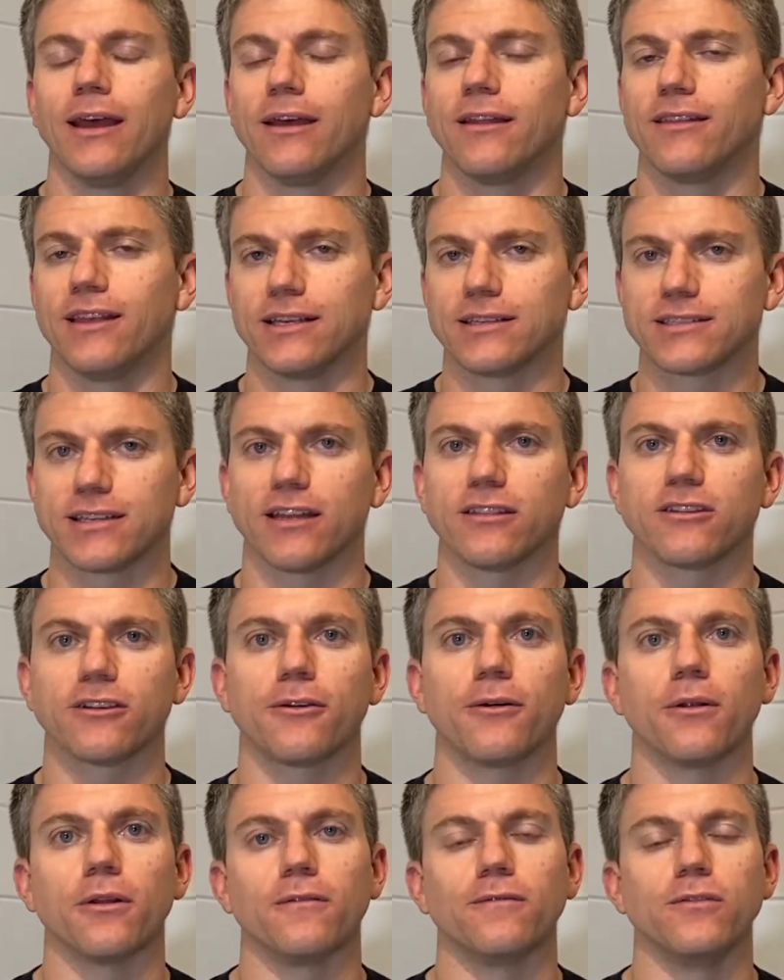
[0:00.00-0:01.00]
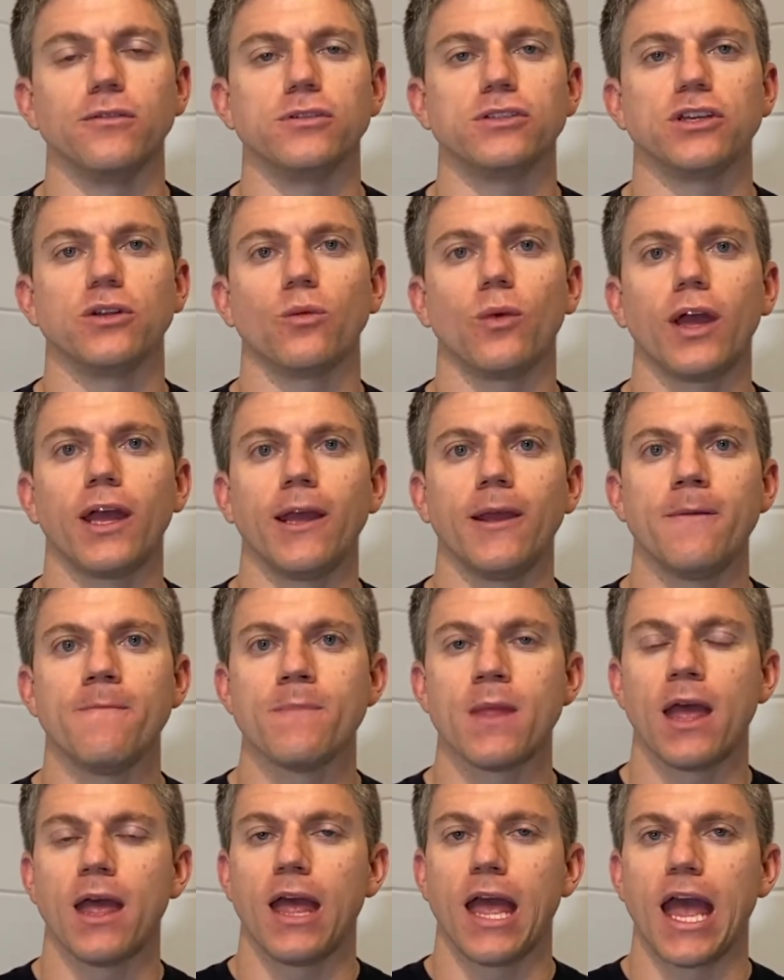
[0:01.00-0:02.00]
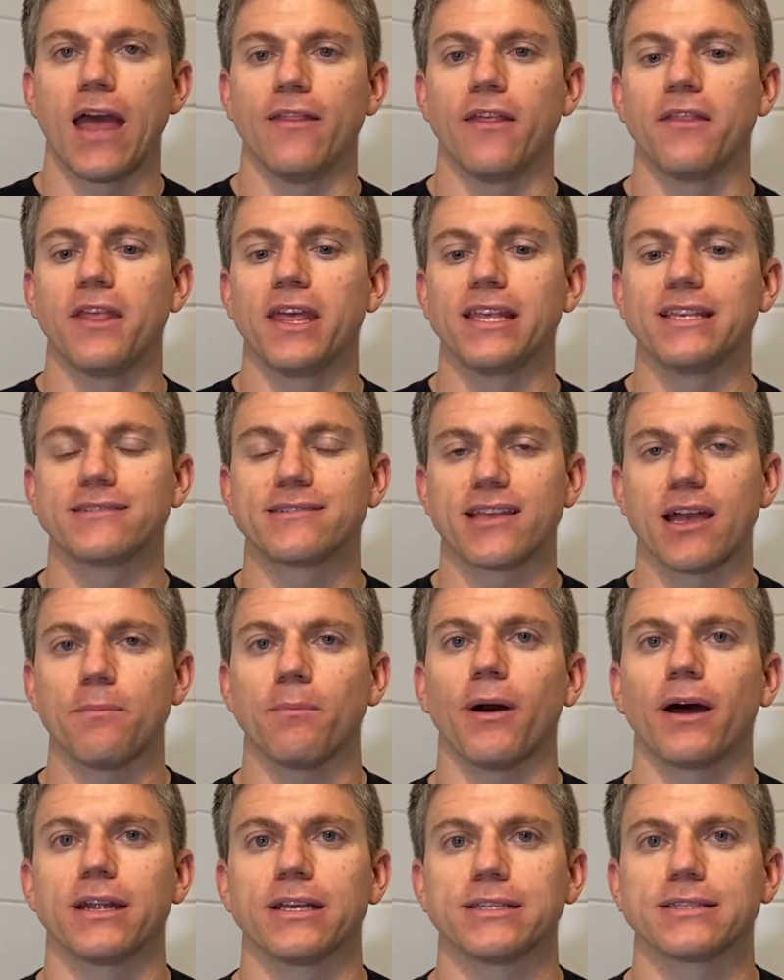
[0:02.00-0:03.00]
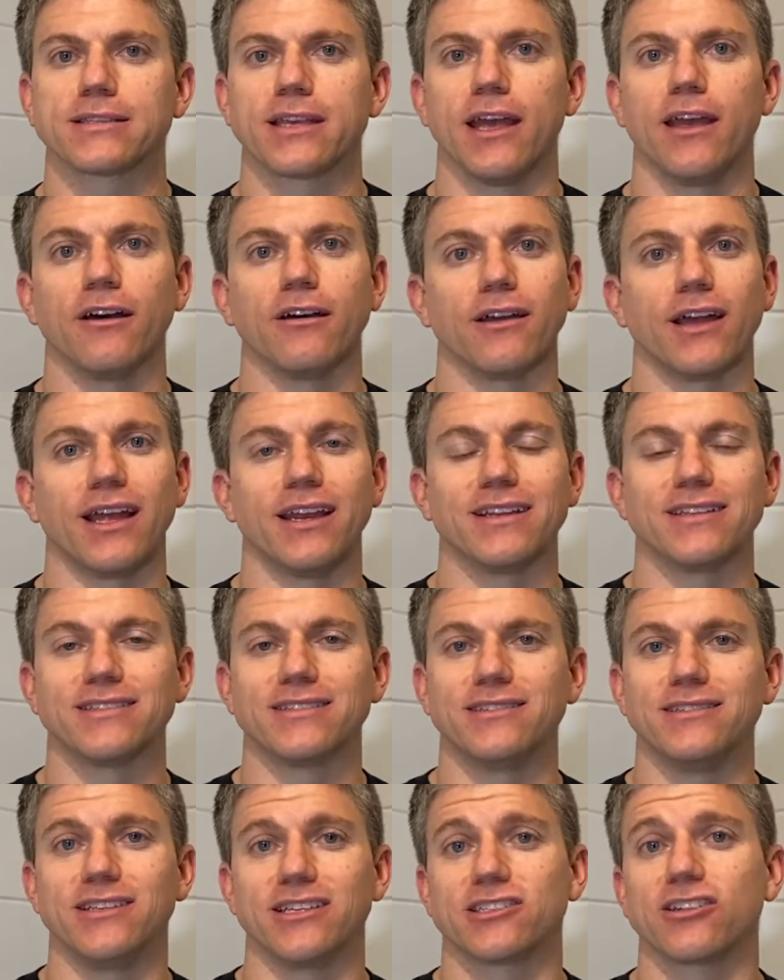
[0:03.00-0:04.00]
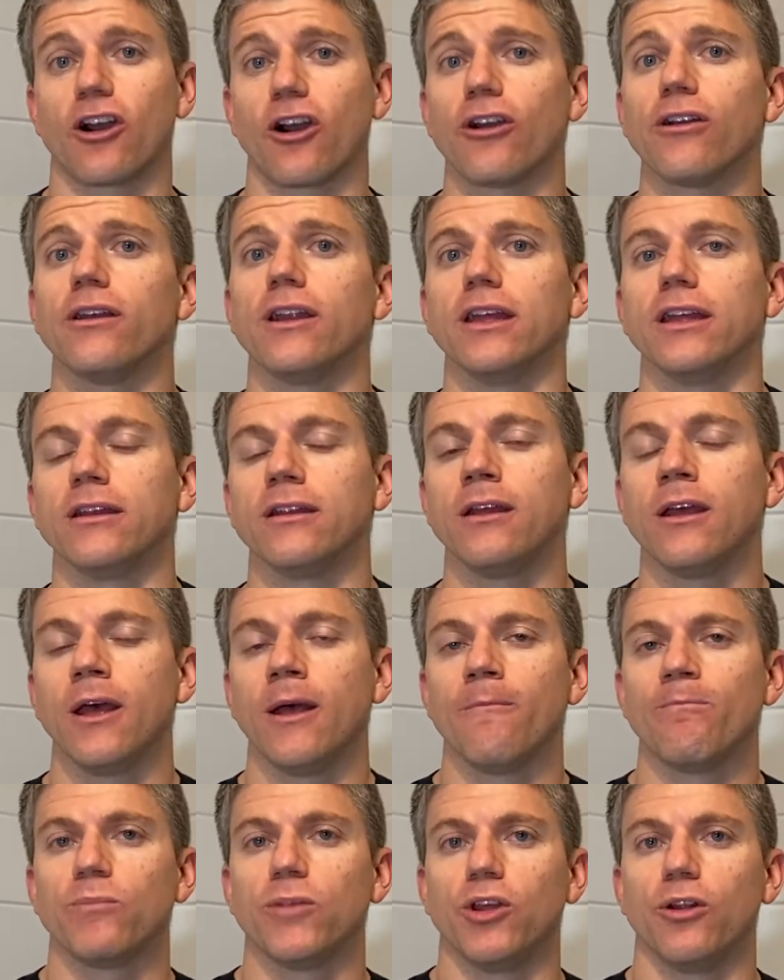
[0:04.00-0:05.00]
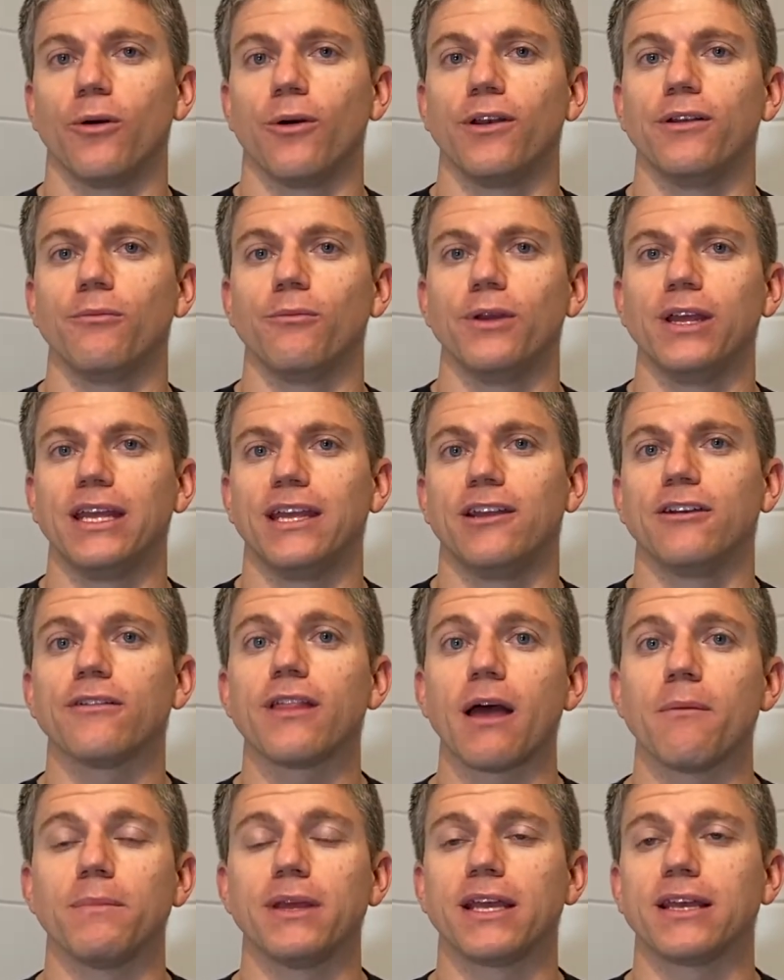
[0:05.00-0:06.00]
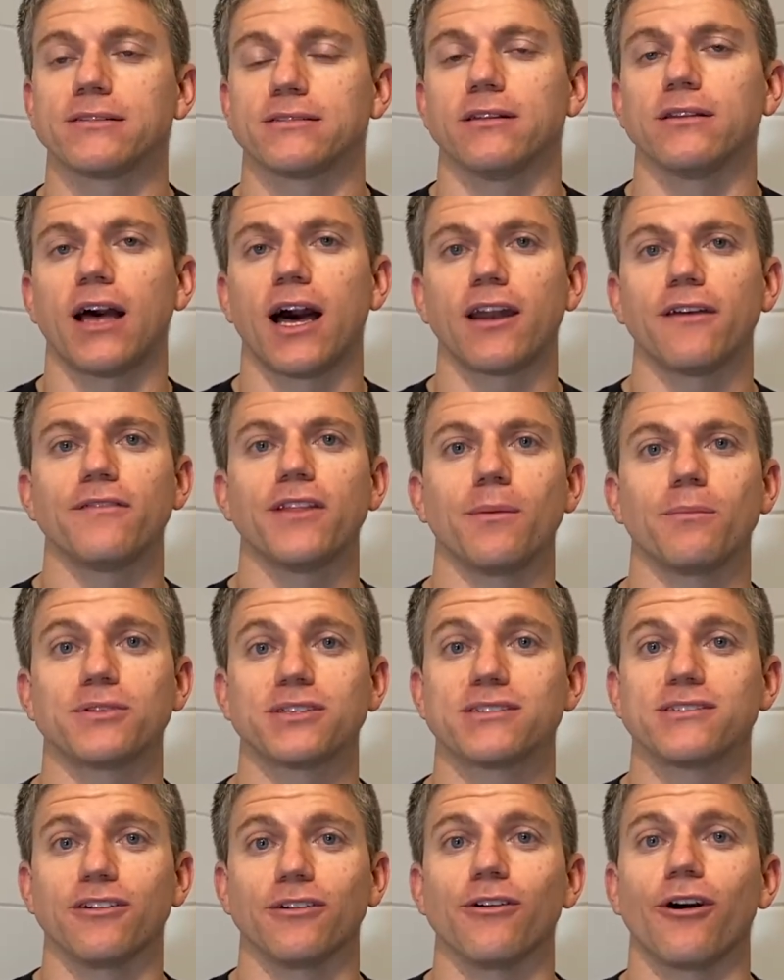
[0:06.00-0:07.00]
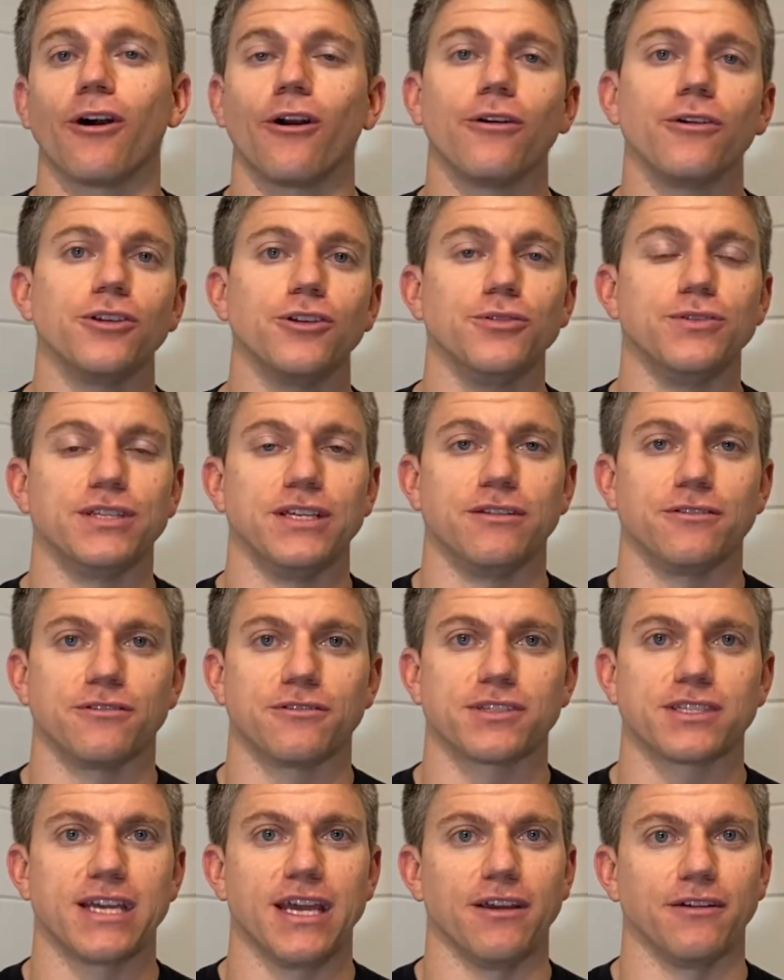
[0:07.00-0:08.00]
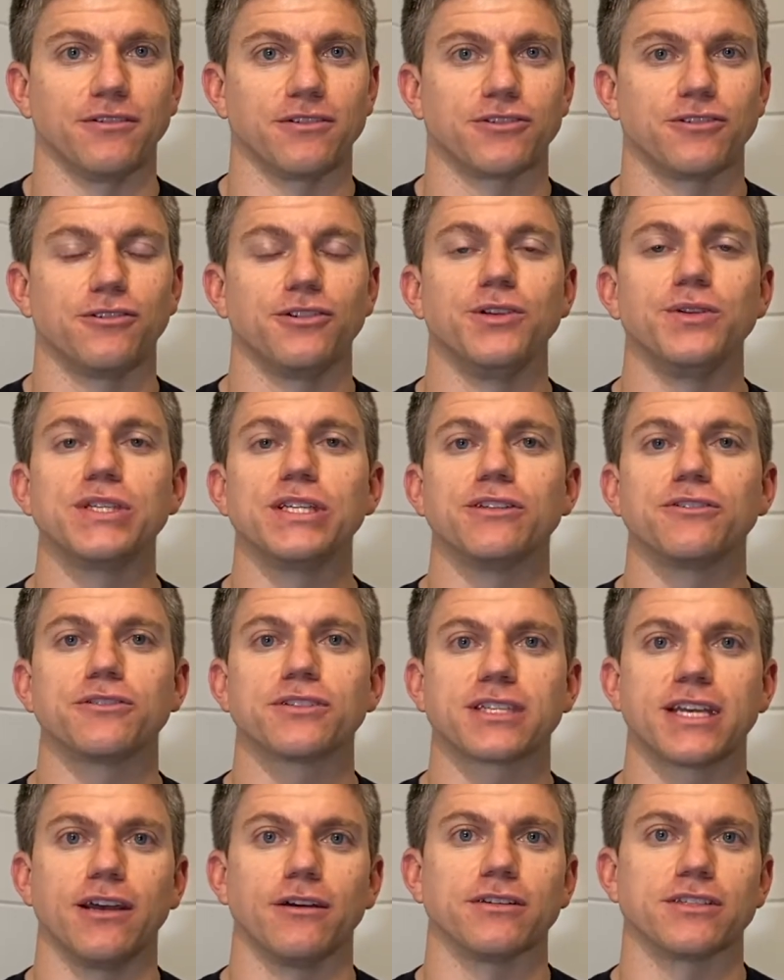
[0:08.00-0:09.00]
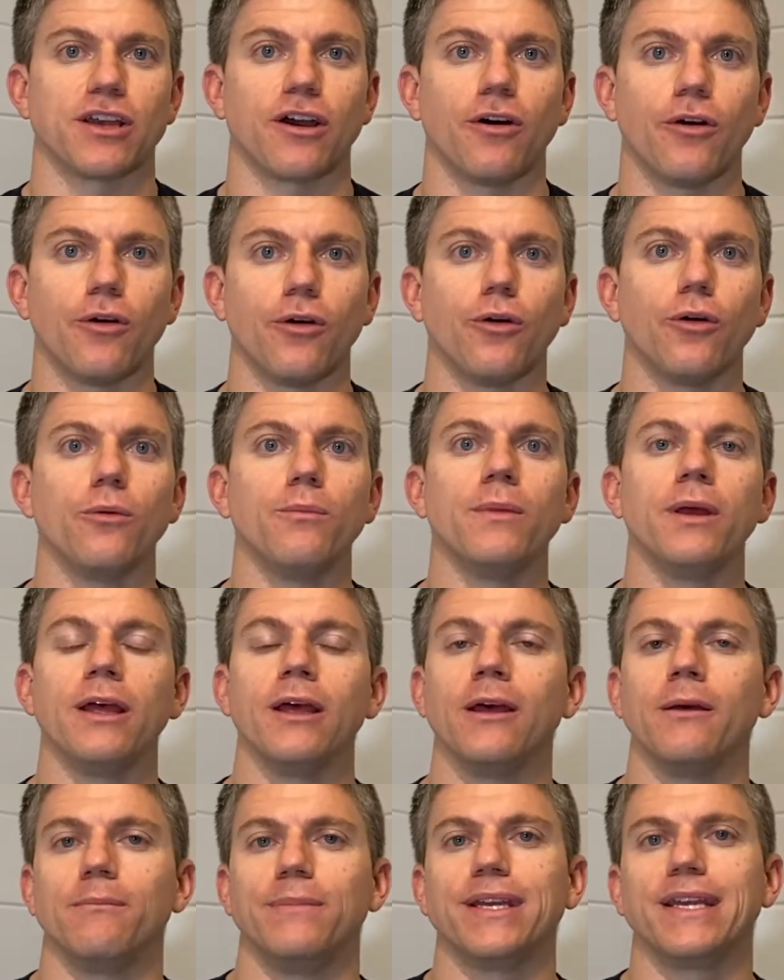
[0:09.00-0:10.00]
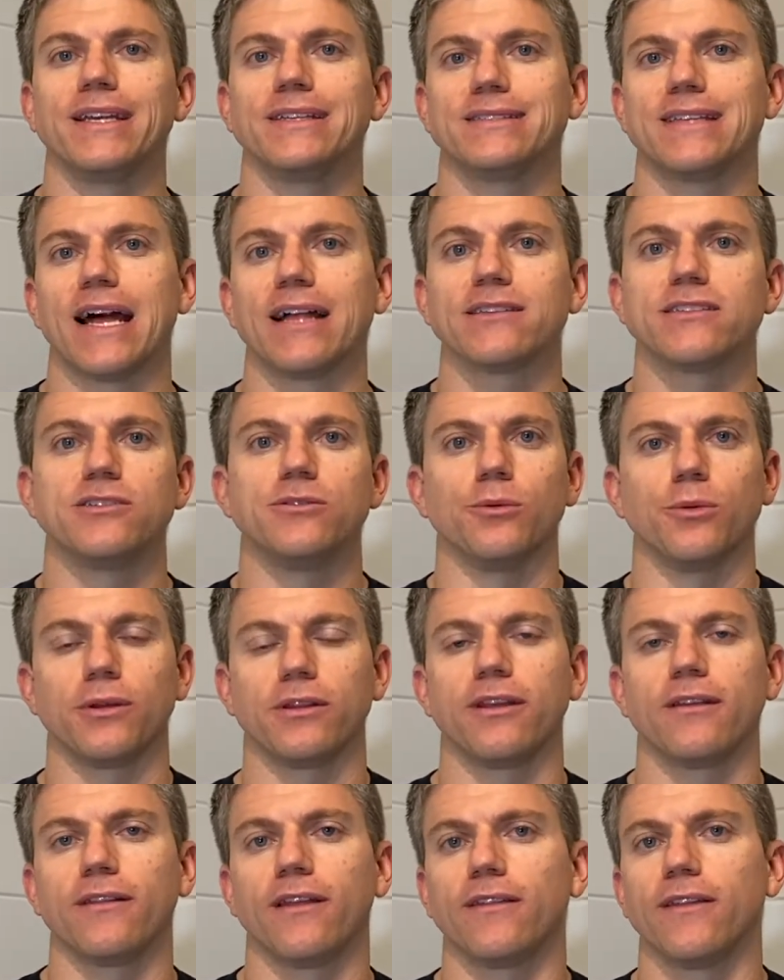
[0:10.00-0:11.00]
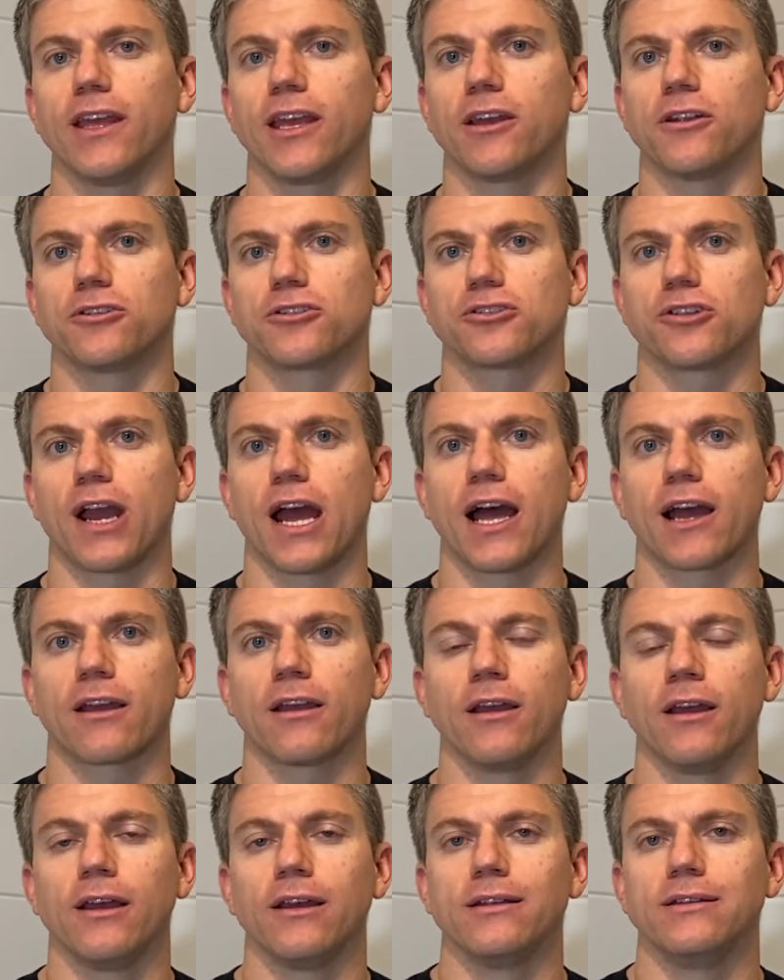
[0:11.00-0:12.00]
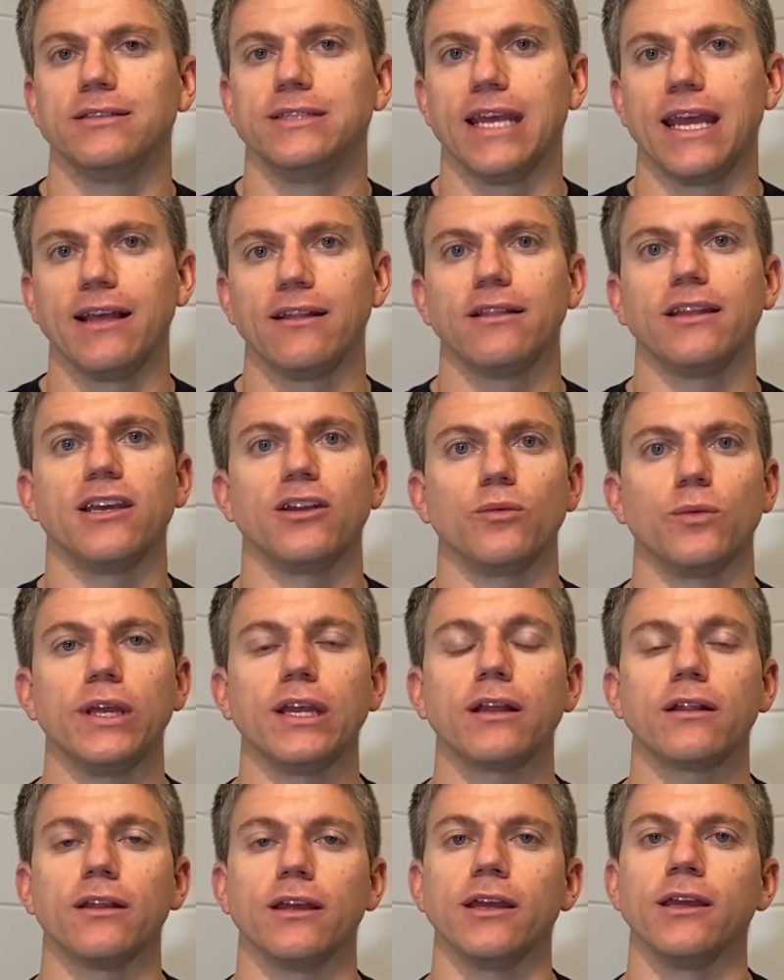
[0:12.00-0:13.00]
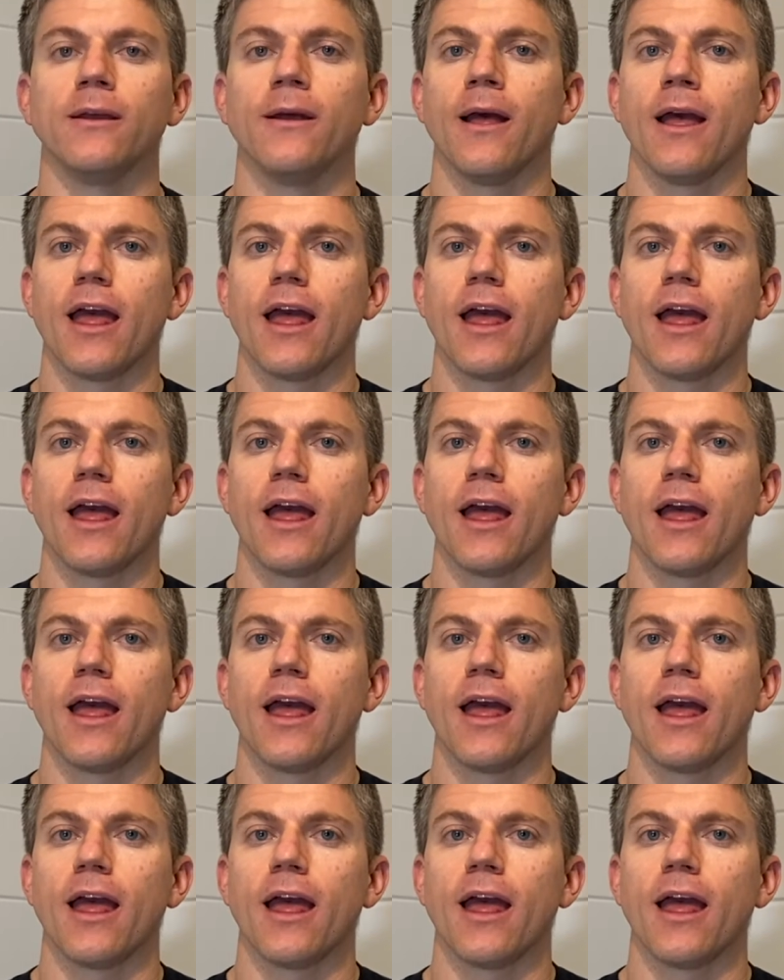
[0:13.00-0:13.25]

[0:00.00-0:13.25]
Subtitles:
They set the goal of losing weight, and then they step on a scale and it's disheartening. And we hear that because a lot of them still are using their scales. They're using their scales at home because that's the only thing that they can track daily and weekly.